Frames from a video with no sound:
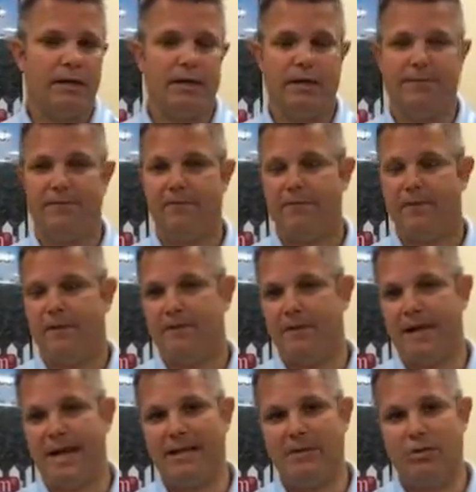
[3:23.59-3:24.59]
If
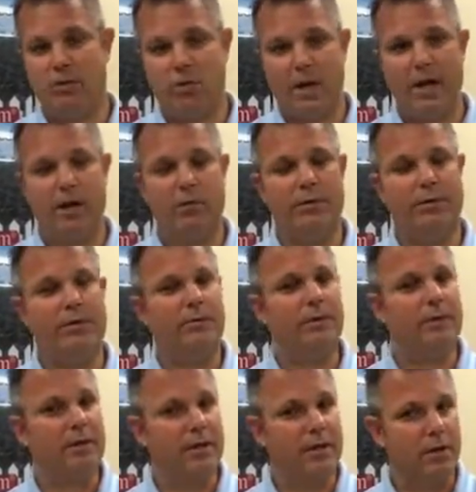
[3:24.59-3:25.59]
it has a well, we
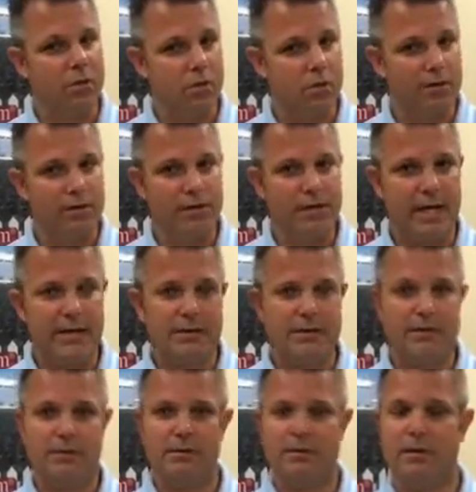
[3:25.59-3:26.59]
typically need a water
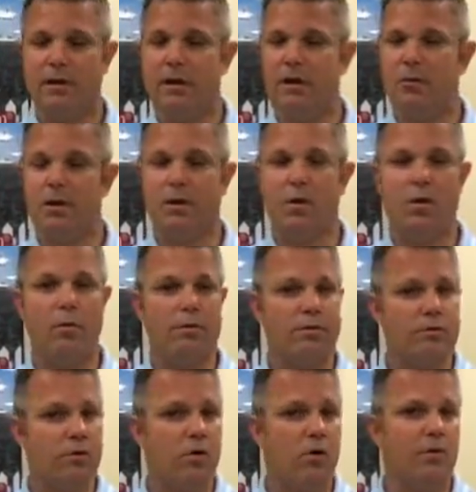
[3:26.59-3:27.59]
test. We
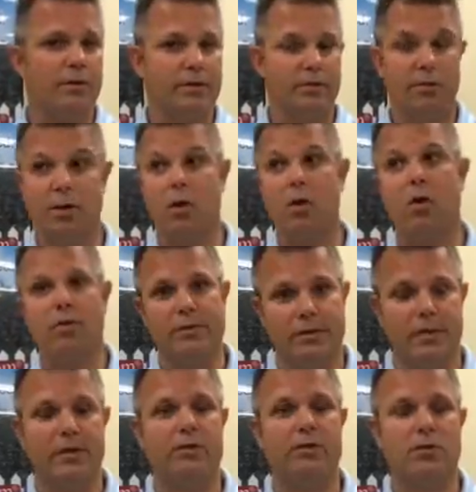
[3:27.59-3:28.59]
always
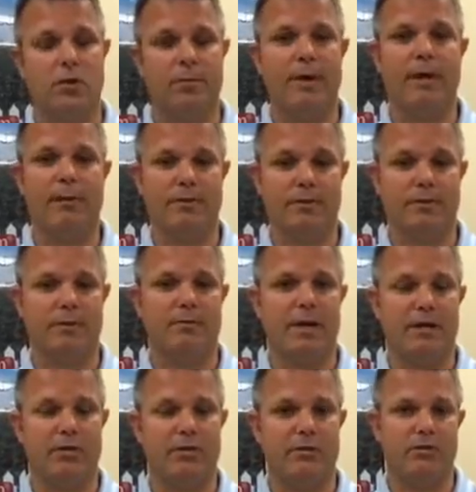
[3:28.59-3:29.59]
need a termite
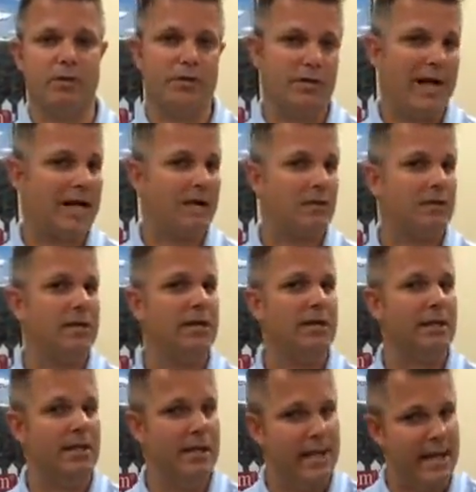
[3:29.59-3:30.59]
inspection, which
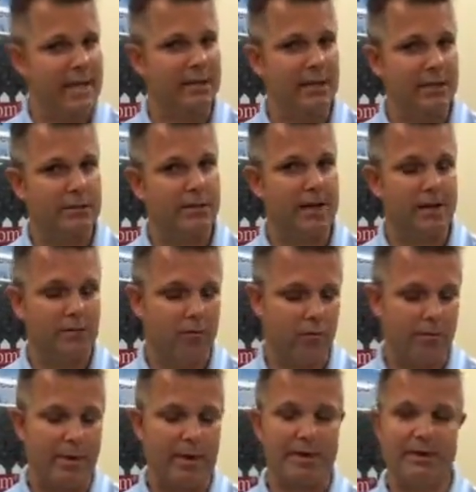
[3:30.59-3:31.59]
actually in the end gets paid
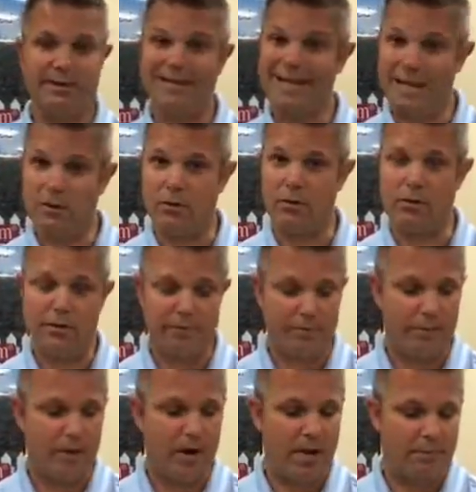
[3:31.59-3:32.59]
for by the seller of
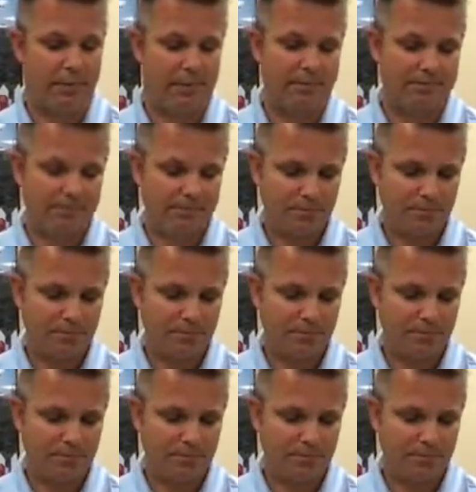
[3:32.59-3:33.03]
the property.